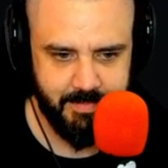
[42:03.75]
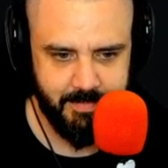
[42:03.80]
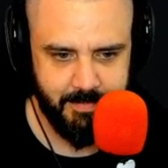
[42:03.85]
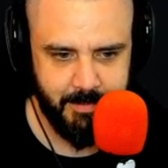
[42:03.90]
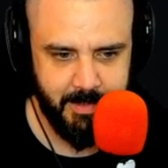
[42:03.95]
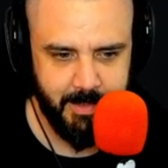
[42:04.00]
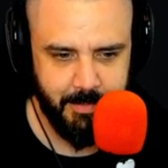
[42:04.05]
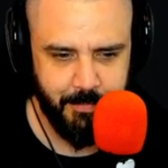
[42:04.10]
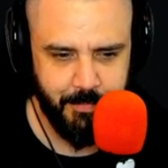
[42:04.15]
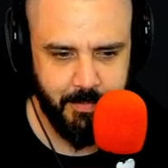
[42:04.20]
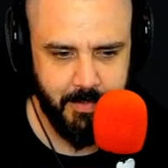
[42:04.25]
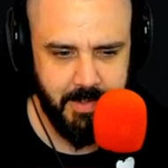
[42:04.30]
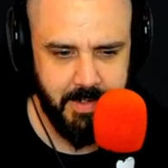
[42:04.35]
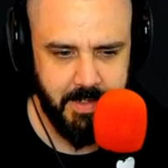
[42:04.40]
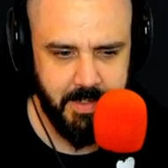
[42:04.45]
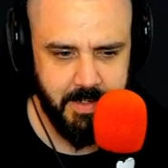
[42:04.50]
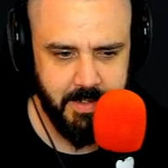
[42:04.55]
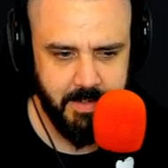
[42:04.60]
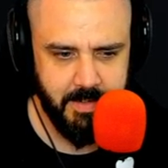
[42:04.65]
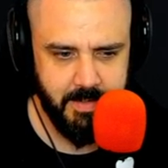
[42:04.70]
Not
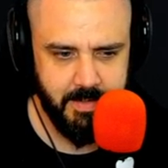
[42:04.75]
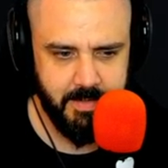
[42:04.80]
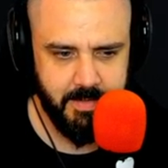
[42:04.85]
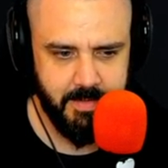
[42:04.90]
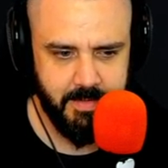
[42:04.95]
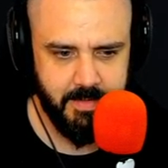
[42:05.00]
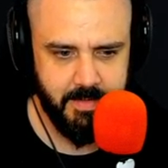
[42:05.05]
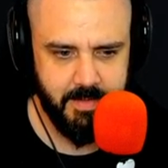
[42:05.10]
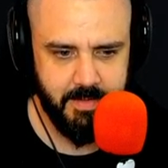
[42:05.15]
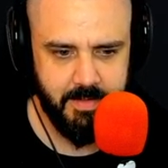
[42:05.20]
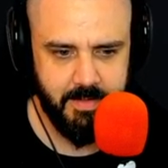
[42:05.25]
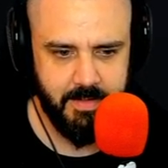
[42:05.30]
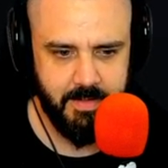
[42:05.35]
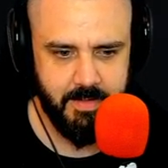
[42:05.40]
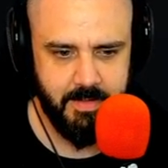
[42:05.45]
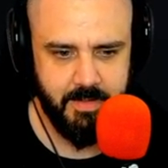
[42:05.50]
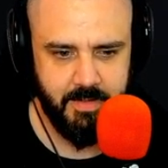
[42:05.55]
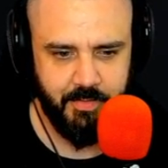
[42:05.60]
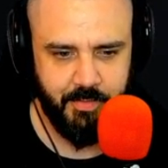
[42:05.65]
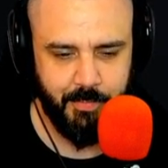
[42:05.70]
afraid.
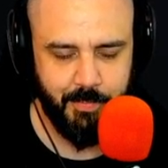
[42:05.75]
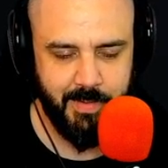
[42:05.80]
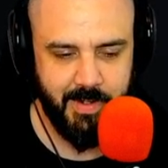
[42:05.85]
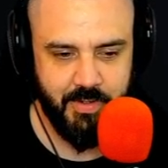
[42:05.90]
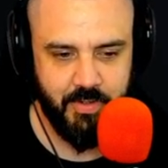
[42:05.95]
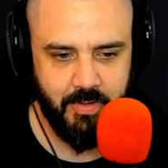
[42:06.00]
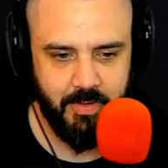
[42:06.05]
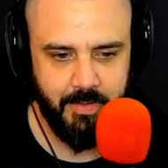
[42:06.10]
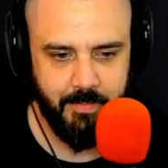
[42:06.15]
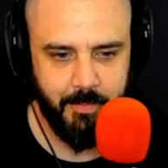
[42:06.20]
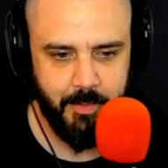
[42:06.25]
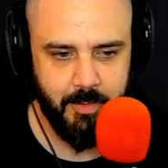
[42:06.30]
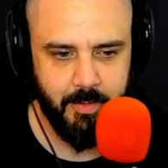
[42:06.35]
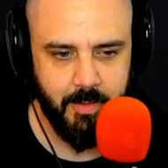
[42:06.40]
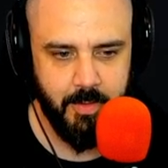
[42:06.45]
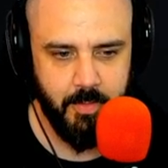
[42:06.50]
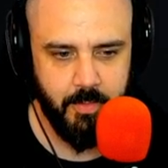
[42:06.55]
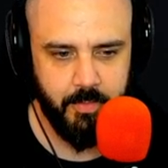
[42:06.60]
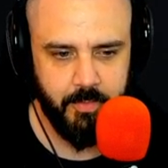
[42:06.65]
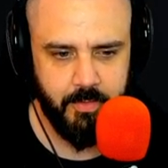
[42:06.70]
Especially of your
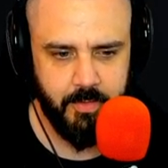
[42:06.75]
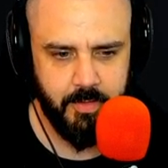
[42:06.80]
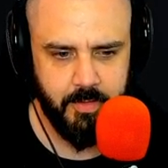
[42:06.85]
ghost.